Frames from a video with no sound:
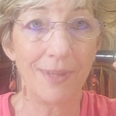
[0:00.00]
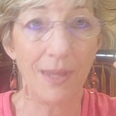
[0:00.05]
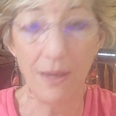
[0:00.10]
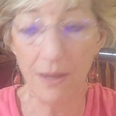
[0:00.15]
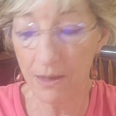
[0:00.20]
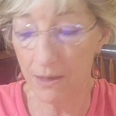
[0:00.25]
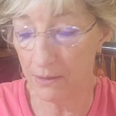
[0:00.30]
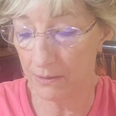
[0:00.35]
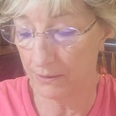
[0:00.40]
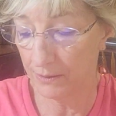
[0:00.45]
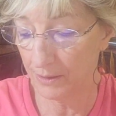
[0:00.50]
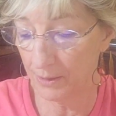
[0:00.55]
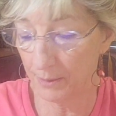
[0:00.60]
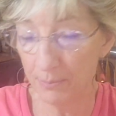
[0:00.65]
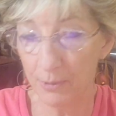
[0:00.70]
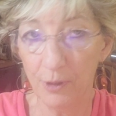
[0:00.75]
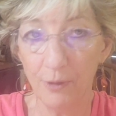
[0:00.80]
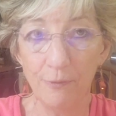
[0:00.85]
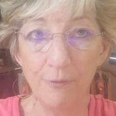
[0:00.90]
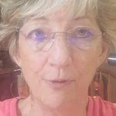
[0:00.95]
The
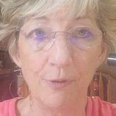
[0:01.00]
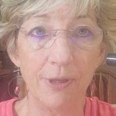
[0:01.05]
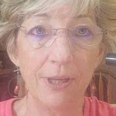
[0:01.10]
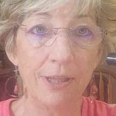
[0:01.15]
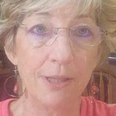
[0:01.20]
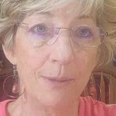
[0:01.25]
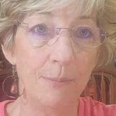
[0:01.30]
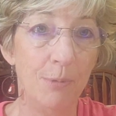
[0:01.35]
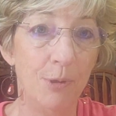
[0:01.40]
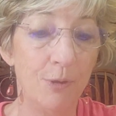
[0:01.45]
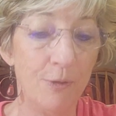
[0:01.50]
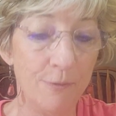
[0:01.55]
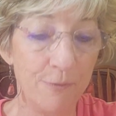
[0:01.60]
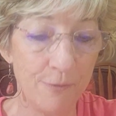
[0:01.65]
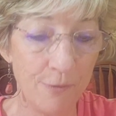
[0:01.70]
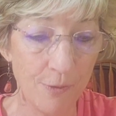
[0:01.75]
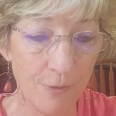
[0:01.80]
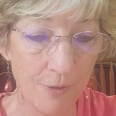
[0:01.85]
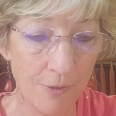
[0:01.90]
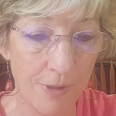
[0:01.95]
Beautiful. Get the
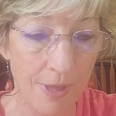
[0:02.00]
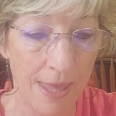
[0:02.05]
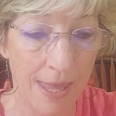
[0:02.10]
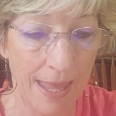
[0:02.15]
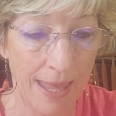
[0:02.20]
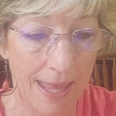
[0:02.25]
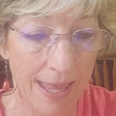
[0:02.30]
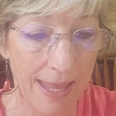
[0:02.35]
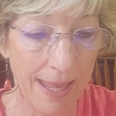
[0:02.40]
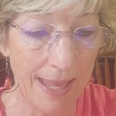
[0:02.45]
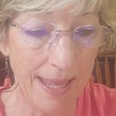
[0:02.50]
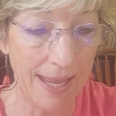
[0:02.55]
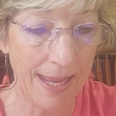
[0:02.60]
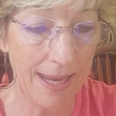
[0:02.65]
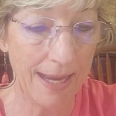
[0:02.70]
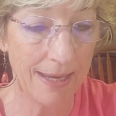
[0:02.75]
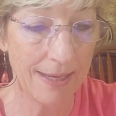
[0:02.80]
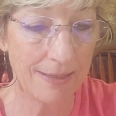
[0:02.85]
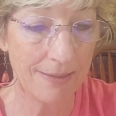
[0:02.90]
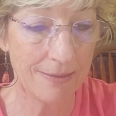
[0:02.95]
Beautiful,
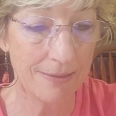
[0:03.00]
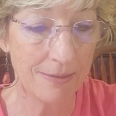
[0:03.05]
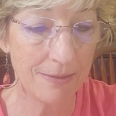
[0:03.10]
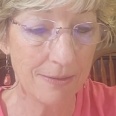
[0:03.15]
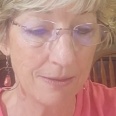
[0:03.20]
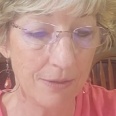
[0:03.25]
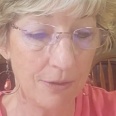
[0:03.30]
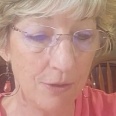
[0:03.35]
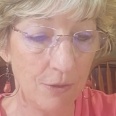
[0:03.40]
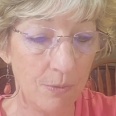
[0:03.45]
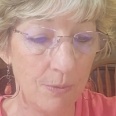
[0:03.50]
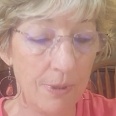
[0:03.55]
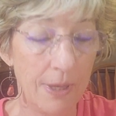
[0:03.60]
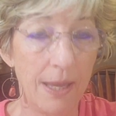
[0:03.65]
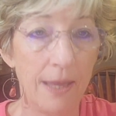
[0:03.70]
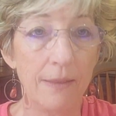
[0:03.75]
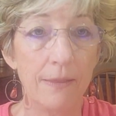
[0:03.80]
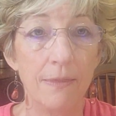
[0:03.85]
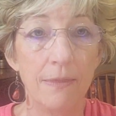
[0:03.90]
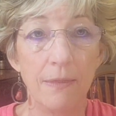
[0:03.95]
and you
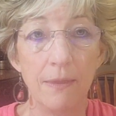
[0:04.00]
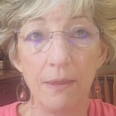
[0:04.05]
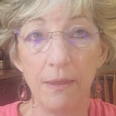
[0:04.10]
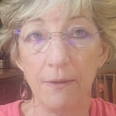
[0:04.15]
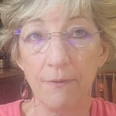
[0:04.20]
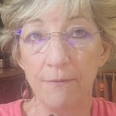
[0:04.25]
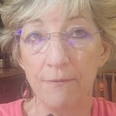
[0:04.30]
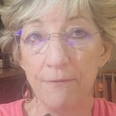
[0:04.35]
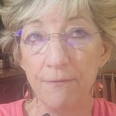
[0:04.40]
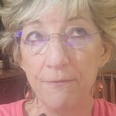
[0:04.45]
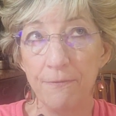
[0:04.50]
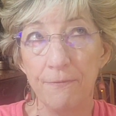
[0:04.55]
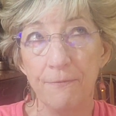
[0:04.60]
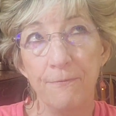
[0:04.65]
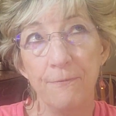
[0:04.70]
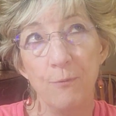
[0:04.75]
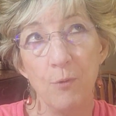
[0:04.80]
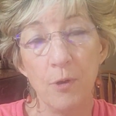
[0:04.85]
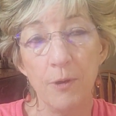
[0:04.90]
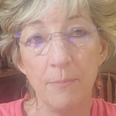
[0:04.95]
get the
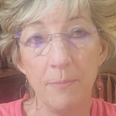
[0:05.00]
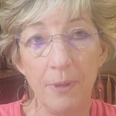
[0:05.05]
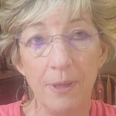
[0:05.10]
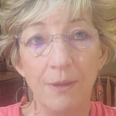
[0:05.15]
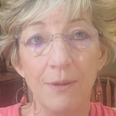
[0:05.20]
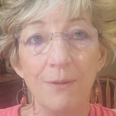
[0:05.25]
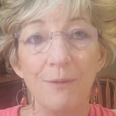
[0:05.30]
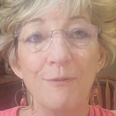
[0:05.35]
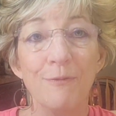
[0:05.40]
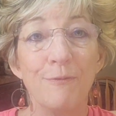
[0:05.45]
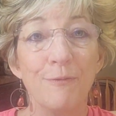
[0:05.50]
4 ml